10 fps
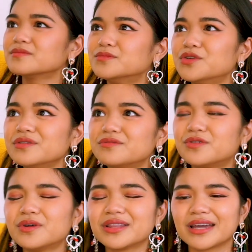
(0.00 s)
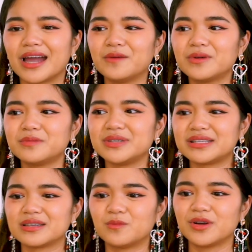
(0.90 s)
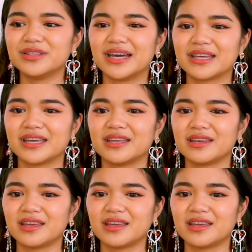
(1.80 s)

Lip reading: Moving forward, I want to be someone that can,